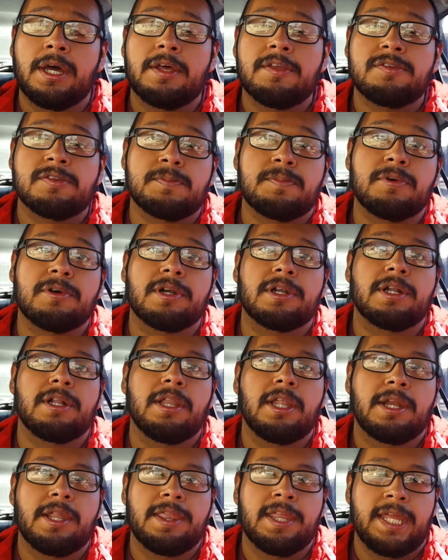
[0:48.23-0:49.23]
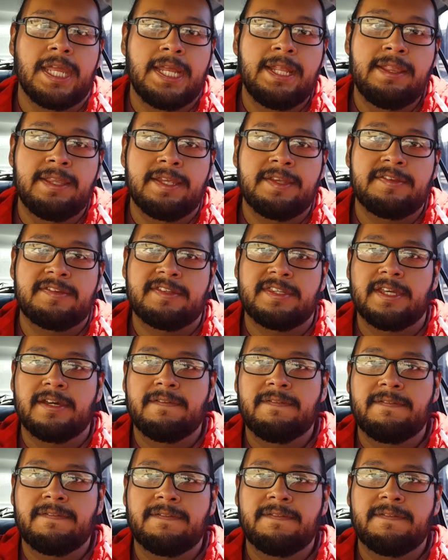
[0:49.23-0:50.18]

support a lot of the indie stuff,